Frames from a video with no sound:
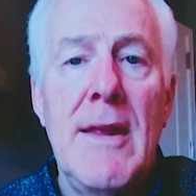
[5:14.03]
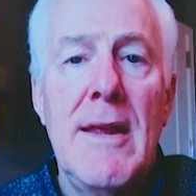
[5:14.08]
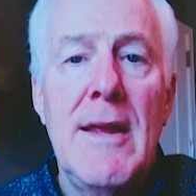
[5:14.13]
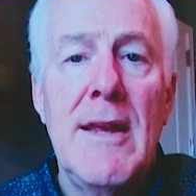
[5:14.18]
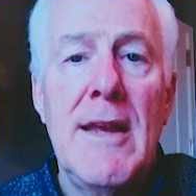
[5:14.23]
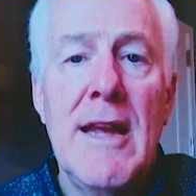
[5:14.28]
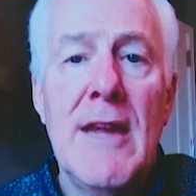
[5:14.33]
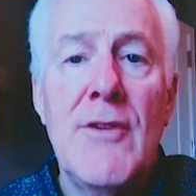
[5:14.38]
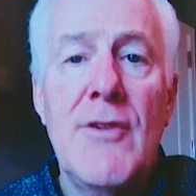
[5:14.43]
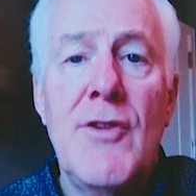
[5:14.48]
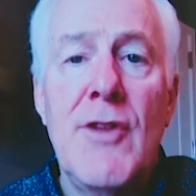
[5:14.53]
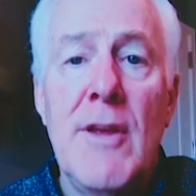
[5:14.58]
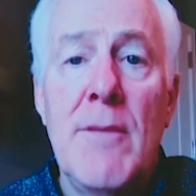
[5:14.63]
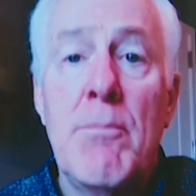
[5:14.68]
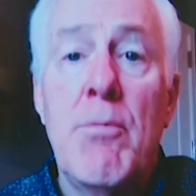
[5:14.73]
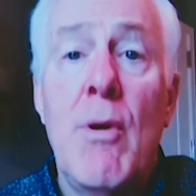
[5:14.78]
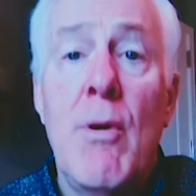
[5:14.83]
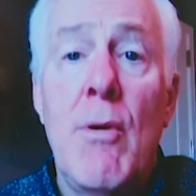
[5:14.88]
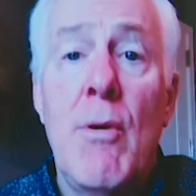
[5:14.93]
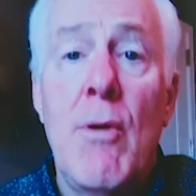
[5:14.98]
gets
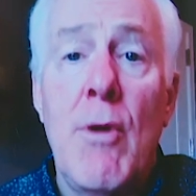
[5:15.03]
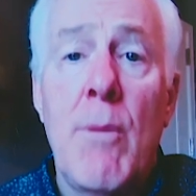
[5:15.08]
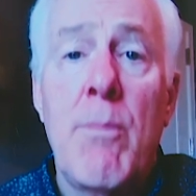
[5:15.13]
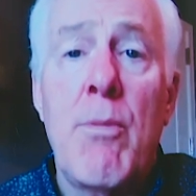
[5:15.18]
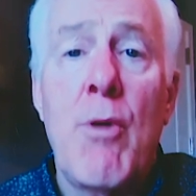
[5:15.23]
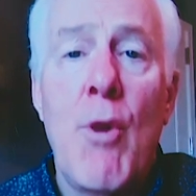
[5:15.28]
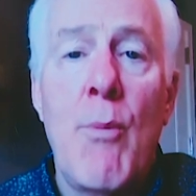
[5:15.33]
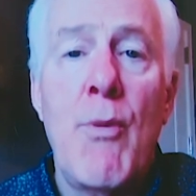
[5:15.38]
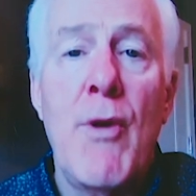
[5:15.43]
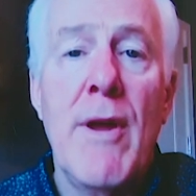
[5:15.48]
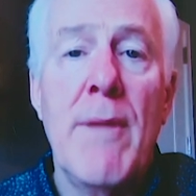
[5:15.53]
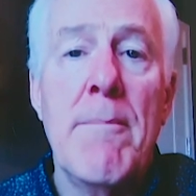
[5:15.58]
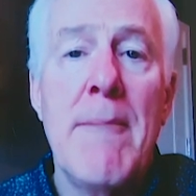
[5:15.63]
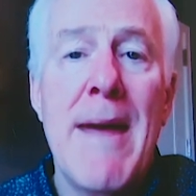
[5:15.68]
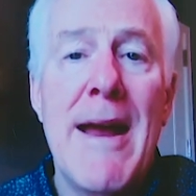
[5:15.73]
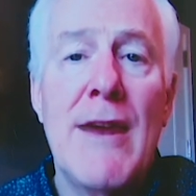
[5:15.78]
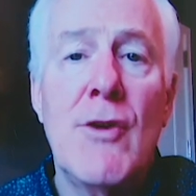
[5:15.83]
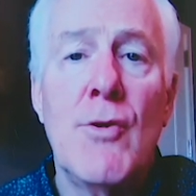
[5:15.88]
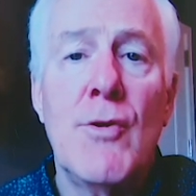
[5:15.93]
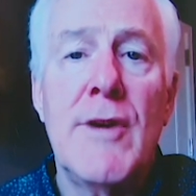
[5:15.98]
the appropriate
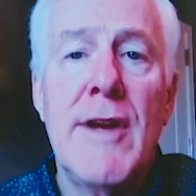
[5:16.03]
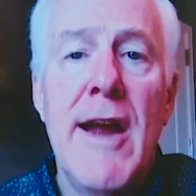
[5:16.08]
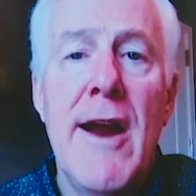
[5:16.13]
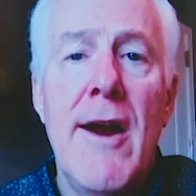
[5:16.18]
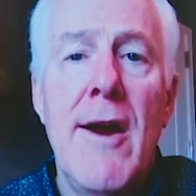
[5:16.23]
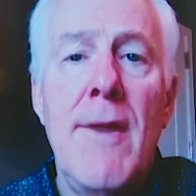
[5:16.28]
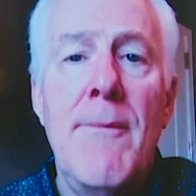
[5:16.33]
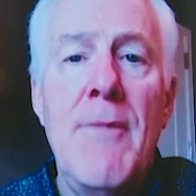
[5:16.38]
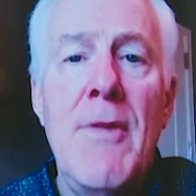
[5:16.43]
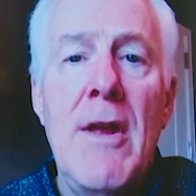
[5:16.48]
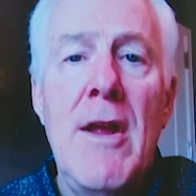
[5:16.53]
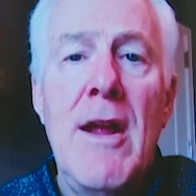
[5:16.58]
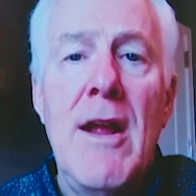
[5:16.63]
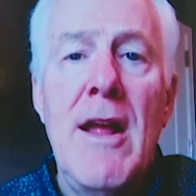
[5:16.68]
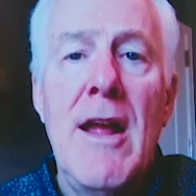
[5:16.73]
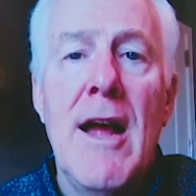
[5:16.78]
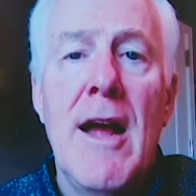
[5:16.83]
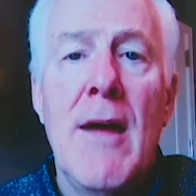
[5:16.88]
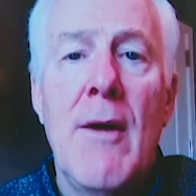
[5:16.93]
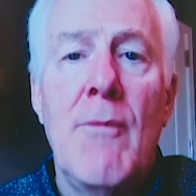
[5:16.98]
medical care.
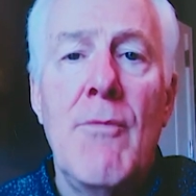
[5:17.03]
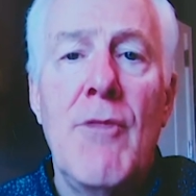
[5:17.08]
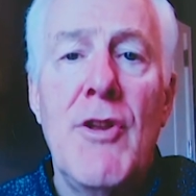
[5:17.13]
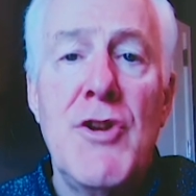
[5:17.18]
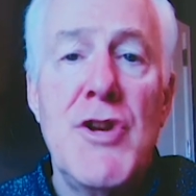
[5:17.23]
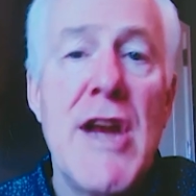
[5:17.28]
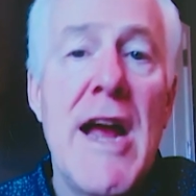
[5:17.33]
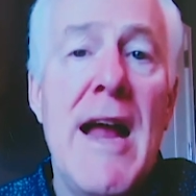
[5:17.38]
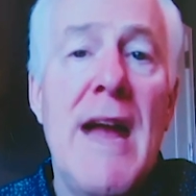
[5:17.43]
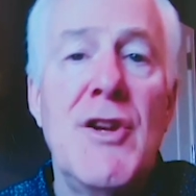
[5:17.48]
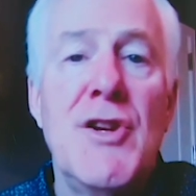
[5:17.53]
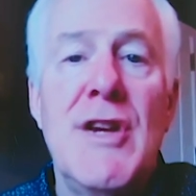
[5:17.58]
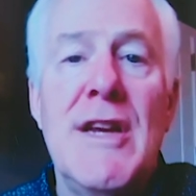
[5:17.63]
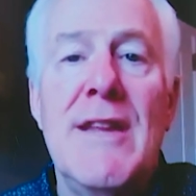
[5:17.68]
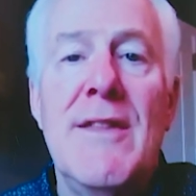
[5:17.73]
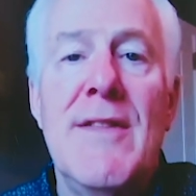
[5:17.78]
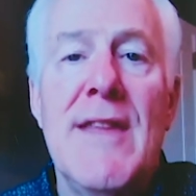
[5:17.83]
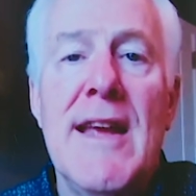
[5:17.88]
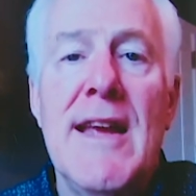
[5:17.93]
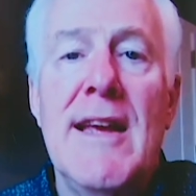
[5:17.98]
The
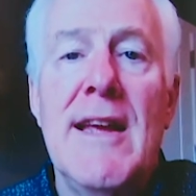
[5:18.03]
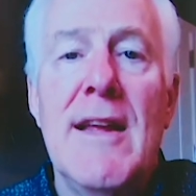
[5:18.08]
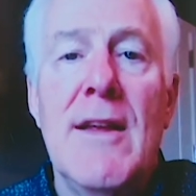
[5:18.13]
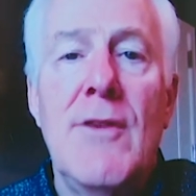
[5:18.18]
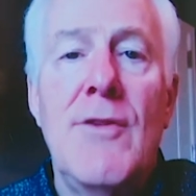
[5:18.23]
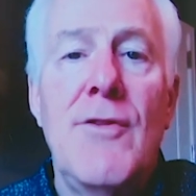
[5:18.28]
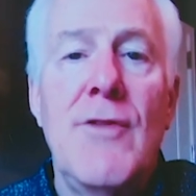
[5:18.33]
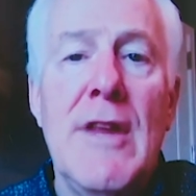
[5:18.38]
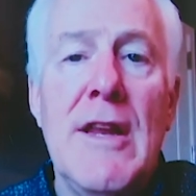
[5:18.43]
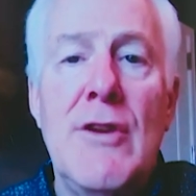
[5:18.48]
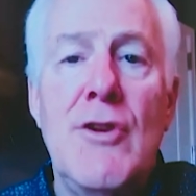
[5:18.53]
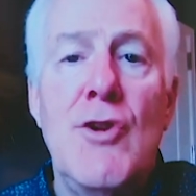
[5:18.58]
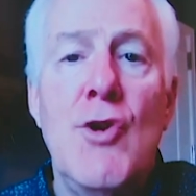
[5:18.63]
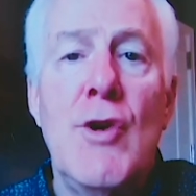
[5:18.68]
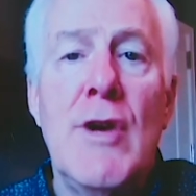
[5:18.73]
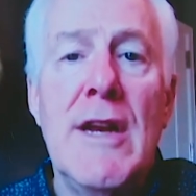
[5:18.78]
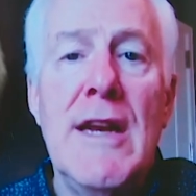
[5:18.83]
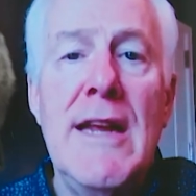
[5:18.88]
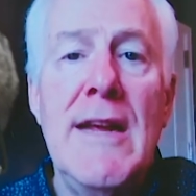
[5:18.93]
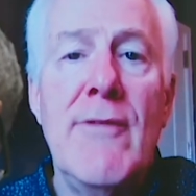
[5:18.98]
challenging thing is that you
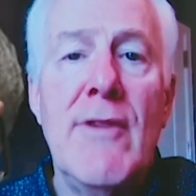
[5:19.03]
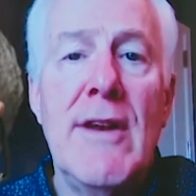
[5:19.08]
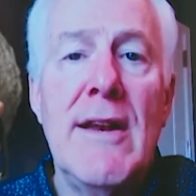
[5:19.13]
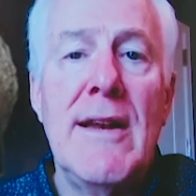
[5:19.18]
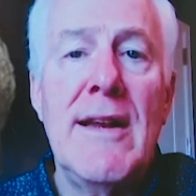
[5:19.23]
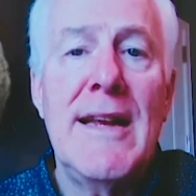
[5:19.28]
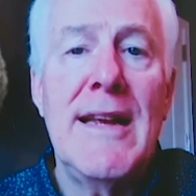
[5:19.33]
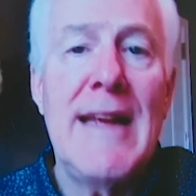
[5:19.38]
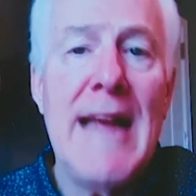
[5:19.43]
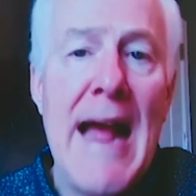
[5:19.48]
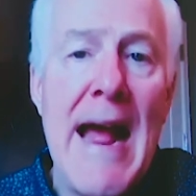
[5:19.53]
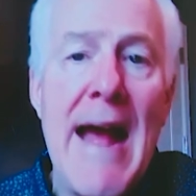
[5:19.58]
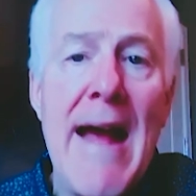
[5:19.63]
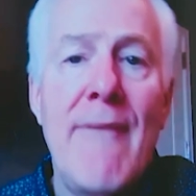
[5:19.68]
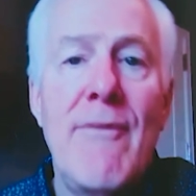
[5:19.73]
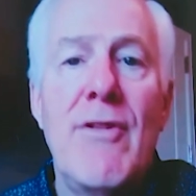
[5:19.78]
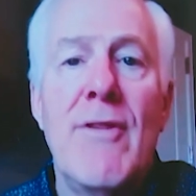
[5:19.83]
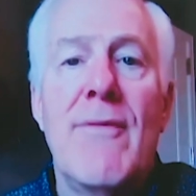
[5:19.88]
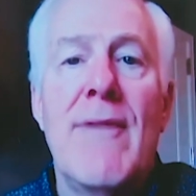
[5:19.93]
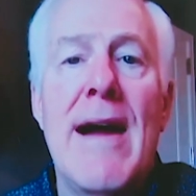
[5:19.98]
can even
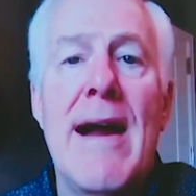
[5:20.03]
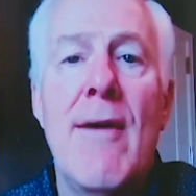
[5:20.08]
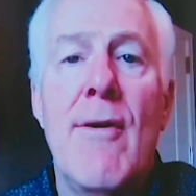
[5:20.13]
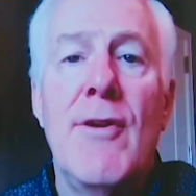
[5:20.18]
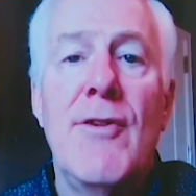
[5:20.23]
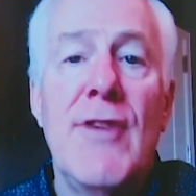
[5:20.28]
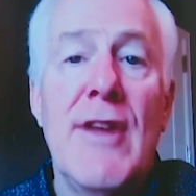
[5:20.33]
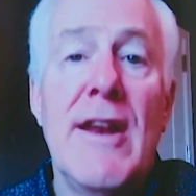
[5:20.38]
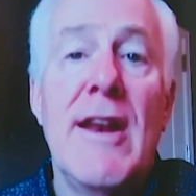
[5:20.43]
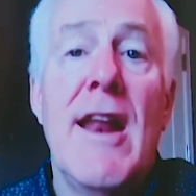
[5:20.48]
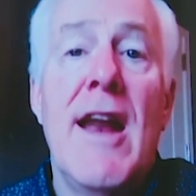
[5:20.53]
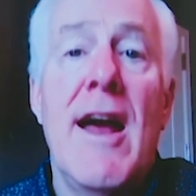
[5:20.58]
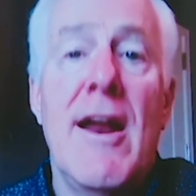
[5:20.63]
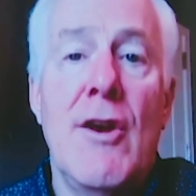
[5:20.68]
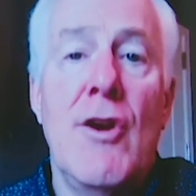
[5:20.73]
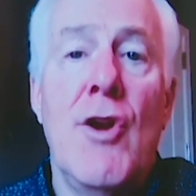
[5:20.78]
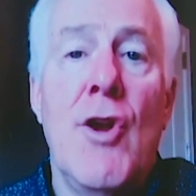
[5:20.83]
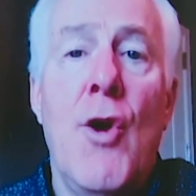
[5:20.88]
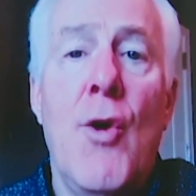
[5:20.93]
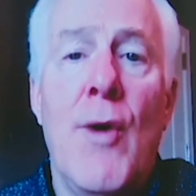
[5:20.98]
have the virus and
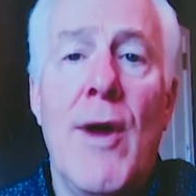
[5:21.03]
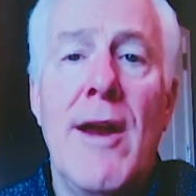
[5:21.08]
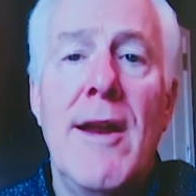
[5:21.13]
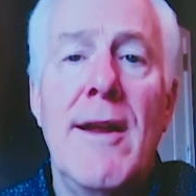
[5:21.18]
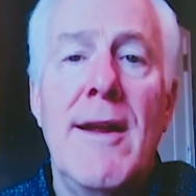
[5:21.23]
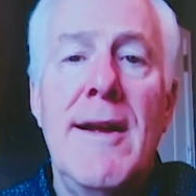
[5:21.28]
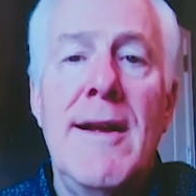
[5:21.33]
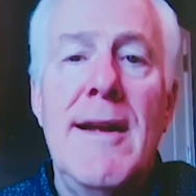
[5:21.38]
not know it.